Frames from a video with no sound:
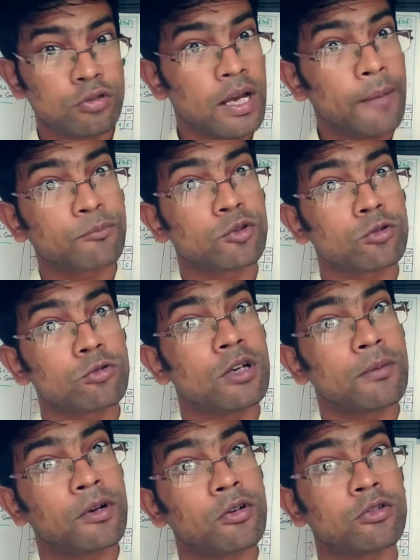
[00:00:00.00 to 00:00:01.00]
have to know
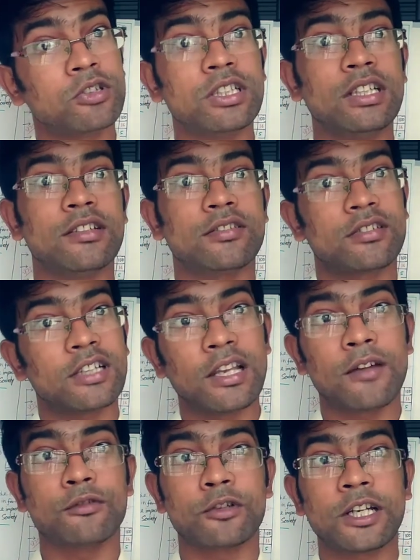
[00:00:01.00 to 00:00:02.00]
about these
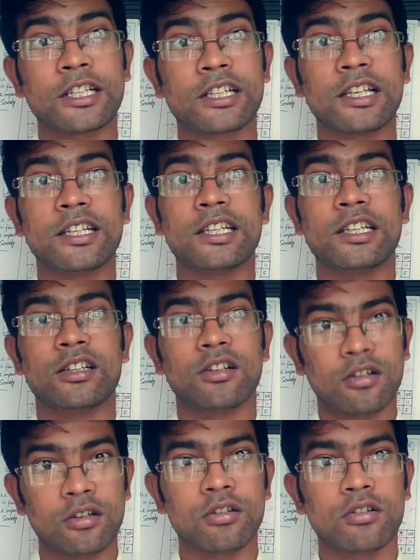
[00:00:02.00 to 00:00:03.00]
elaborately
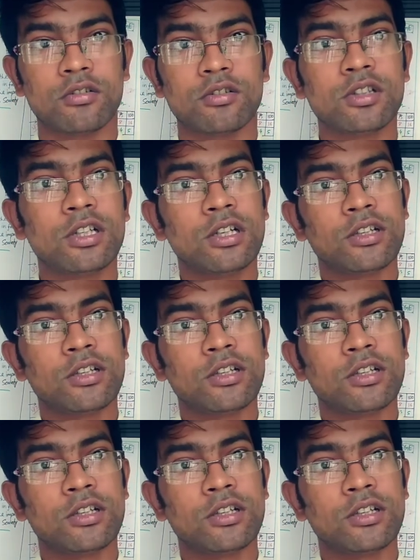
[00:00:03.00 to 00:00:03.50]
or